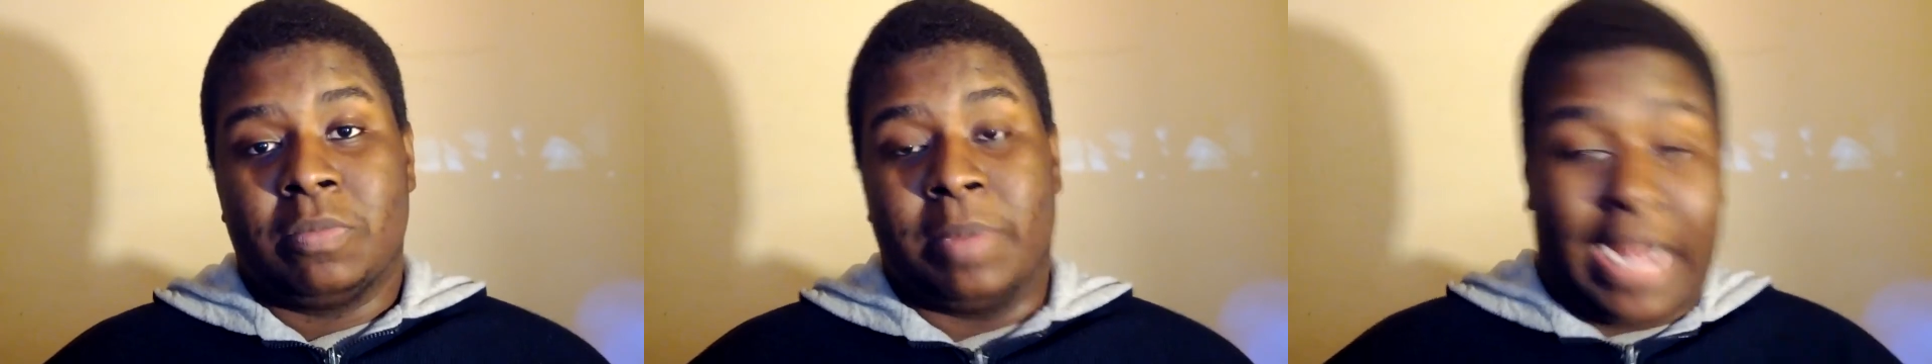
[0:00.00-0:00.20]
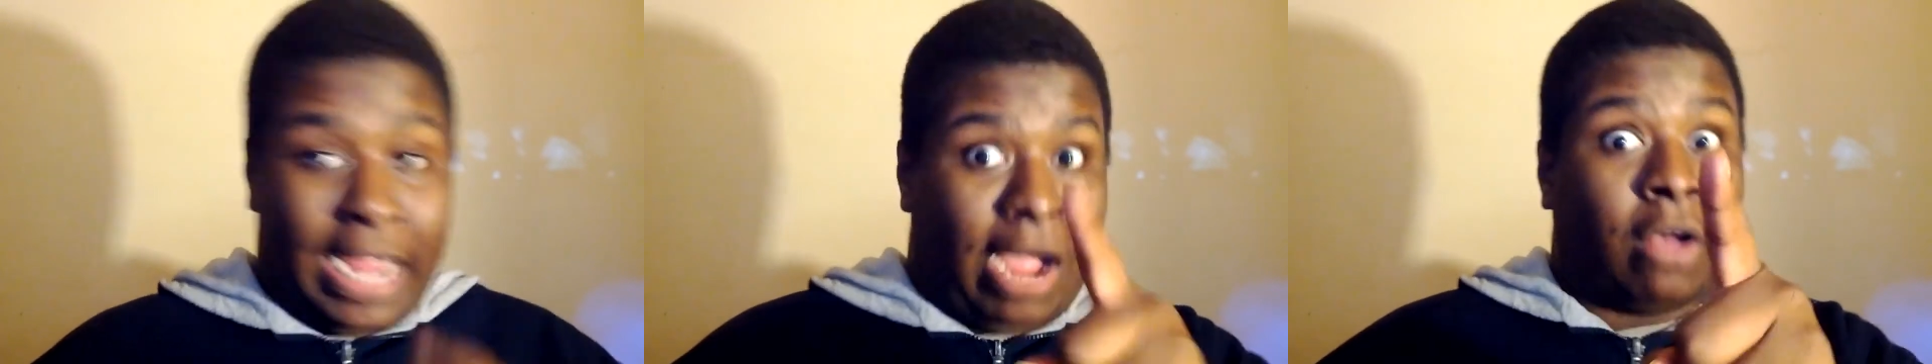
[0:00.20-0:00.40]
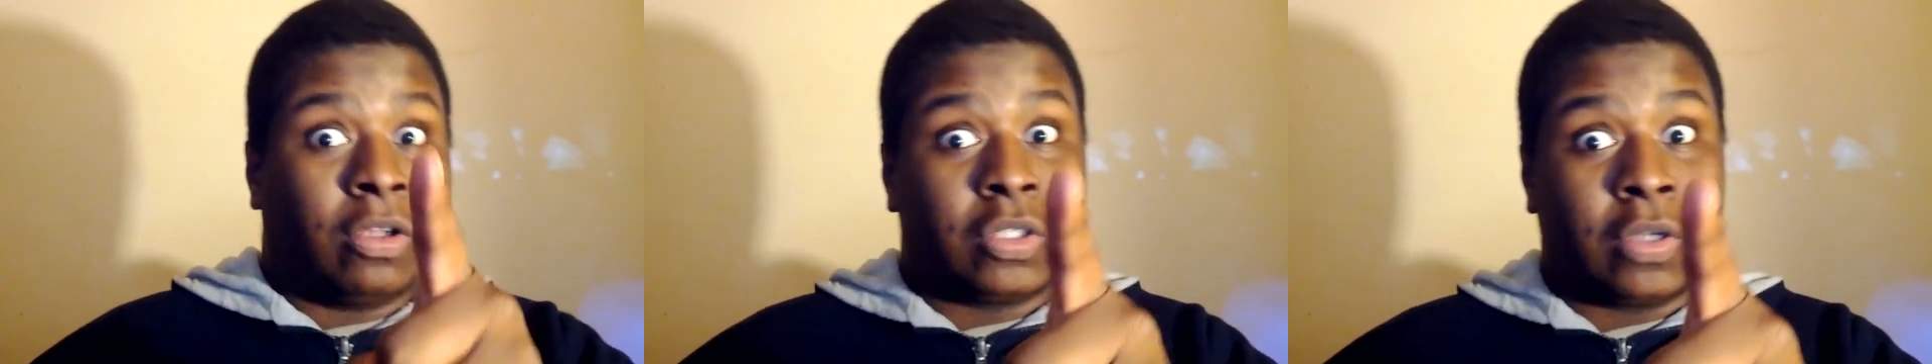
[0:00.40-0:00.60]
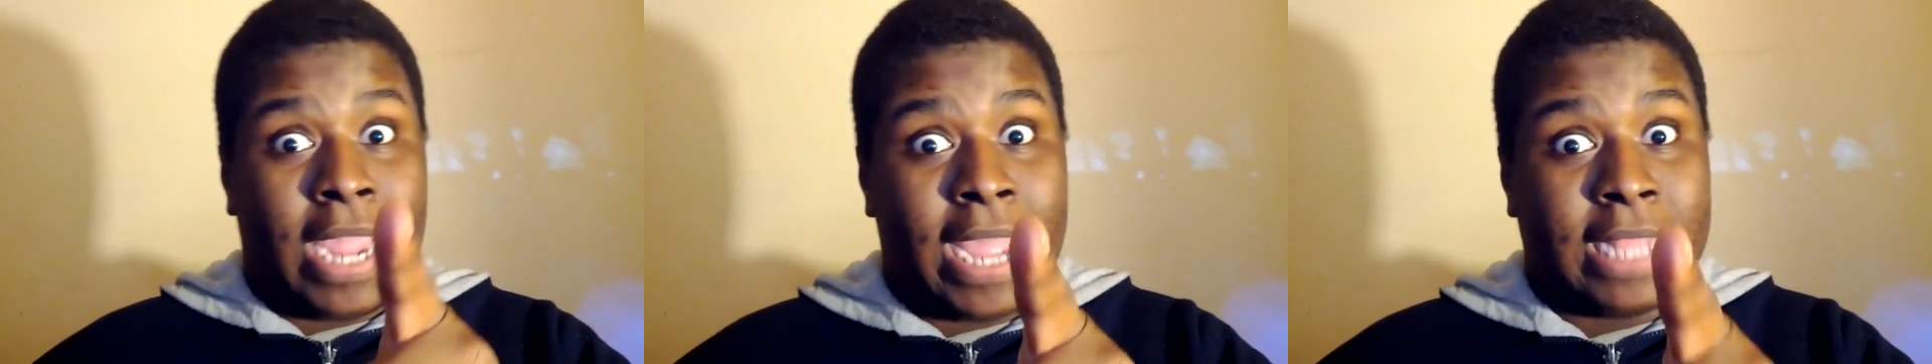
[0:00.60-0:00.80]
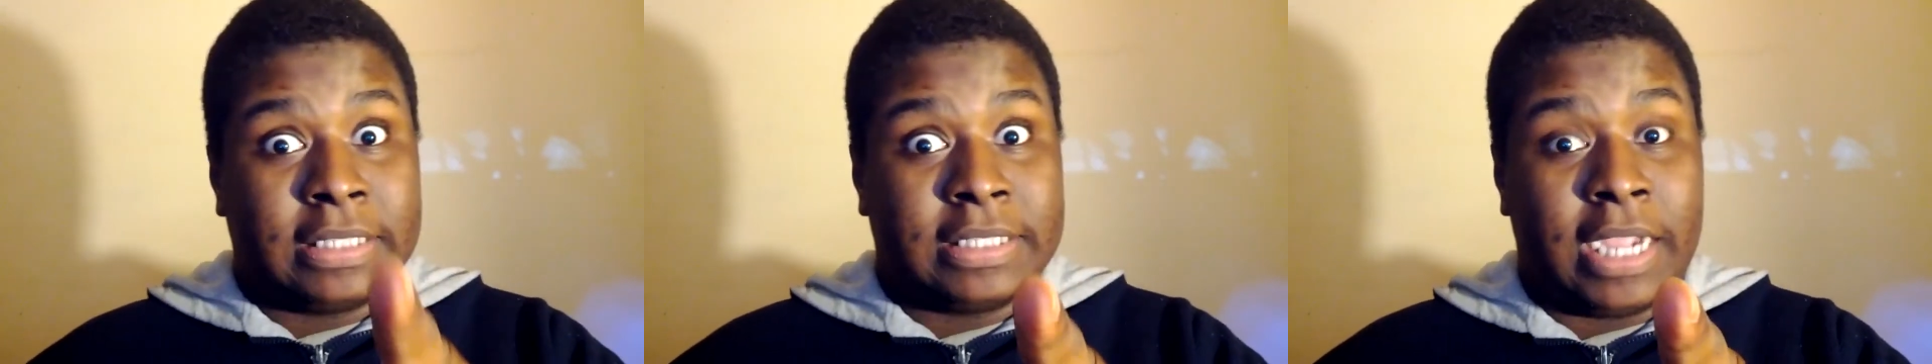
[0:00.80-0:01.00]
But I also
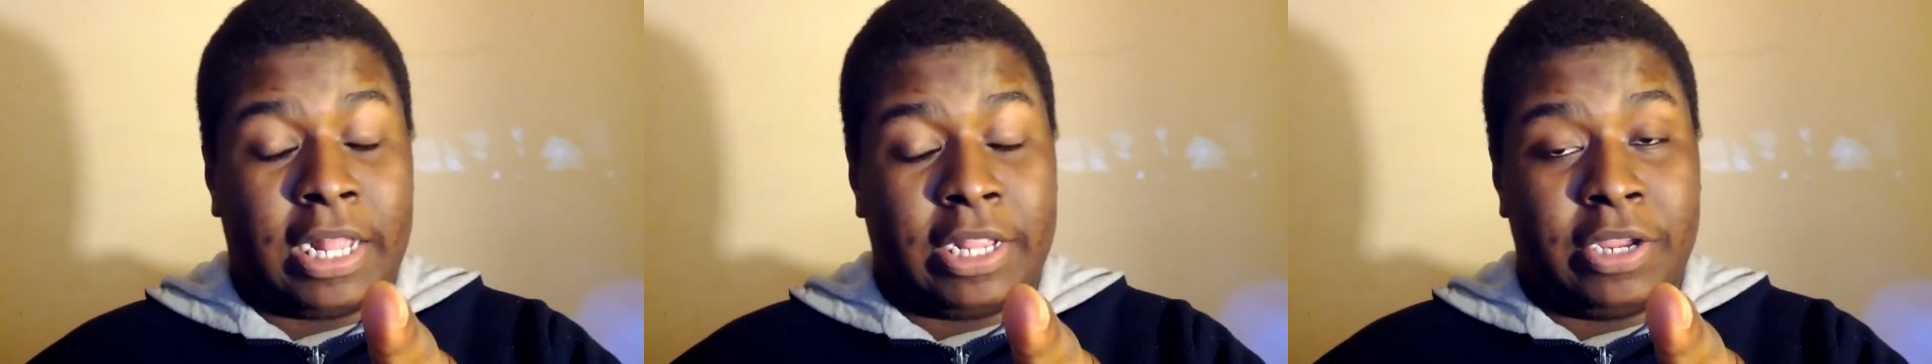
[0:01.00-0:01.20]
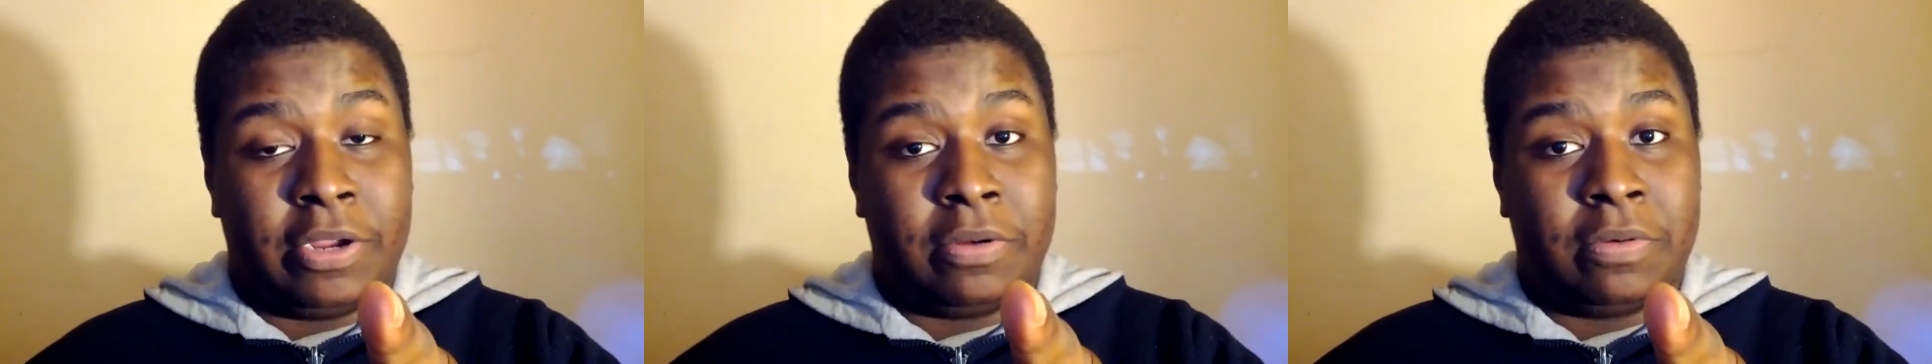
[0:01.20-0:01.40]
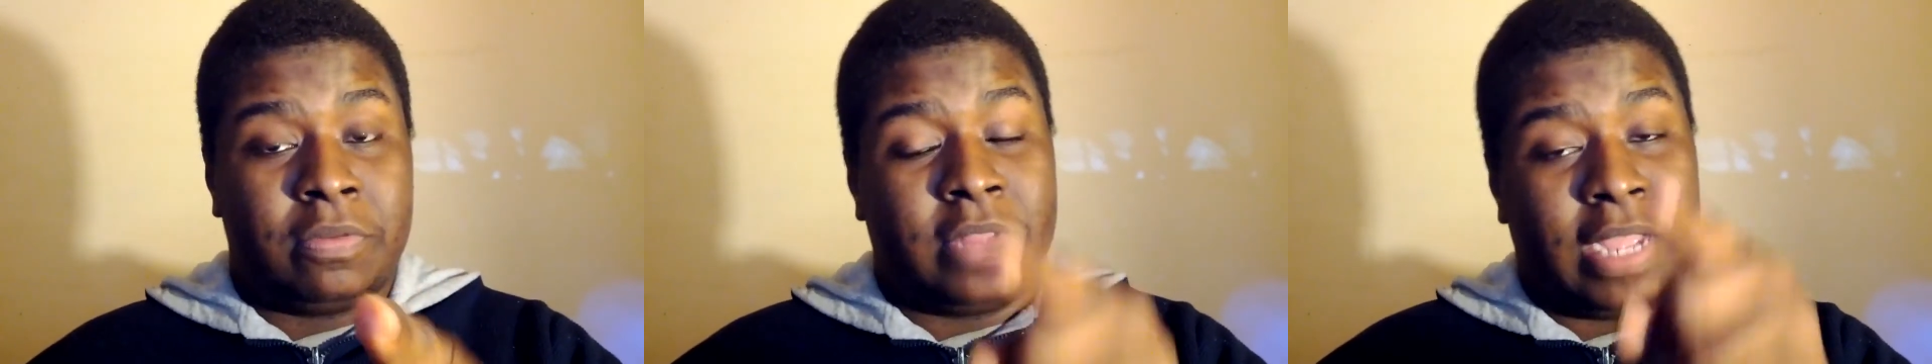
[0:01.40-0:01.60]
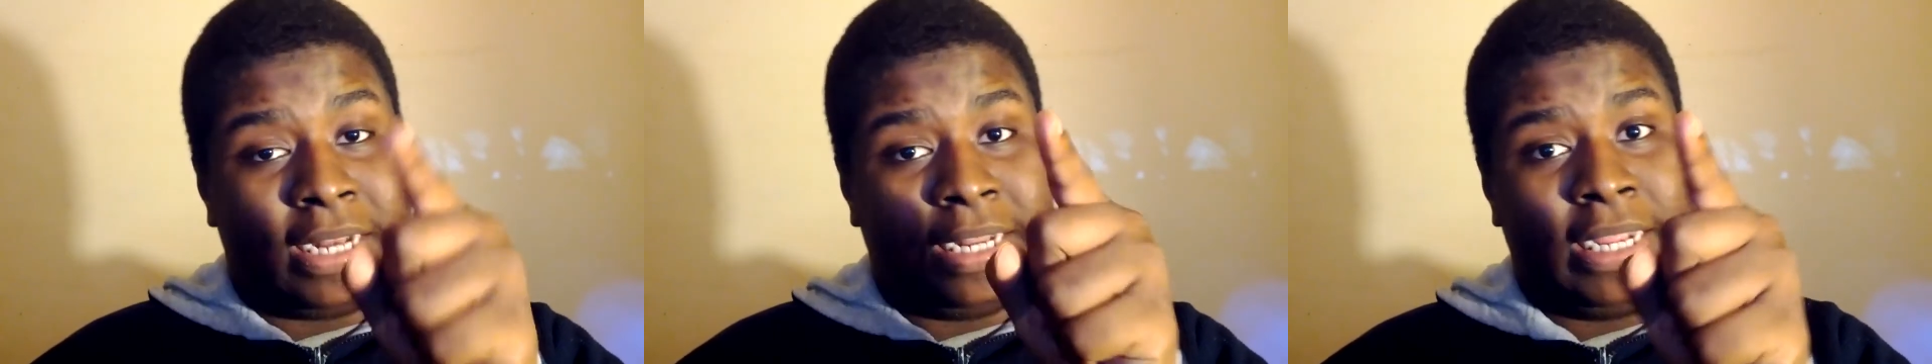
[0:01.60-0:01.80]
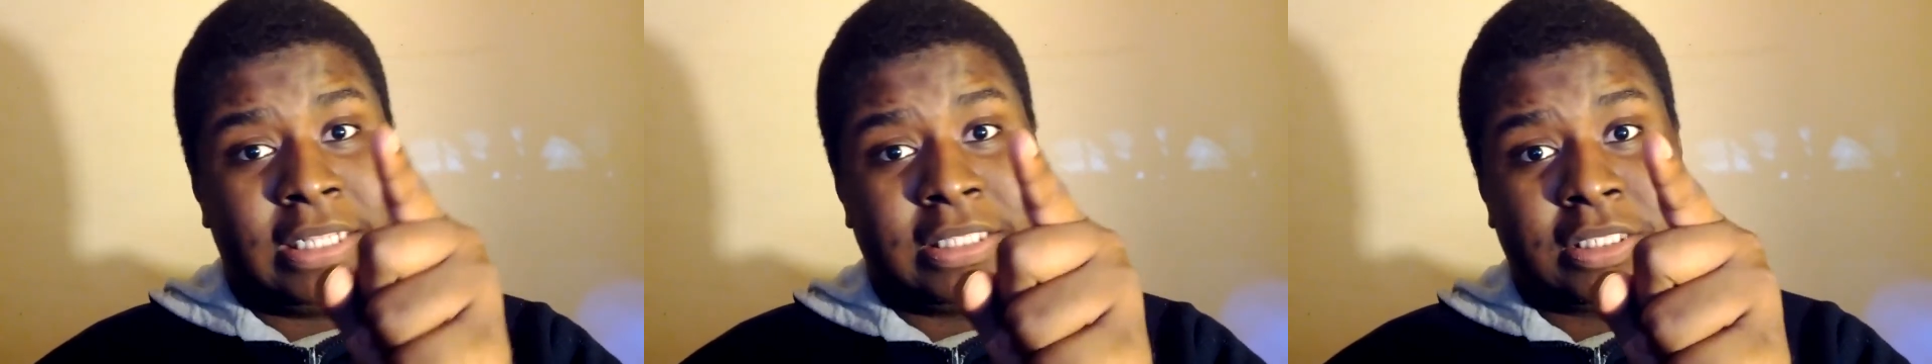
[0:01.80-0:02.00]
can tell you
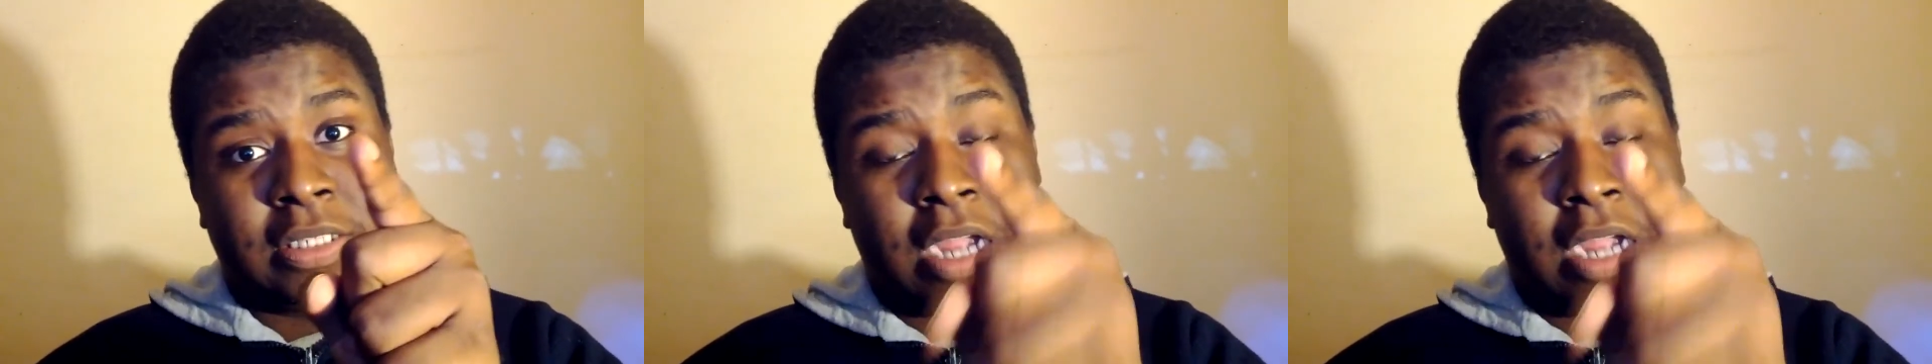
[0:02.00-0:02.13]
that it's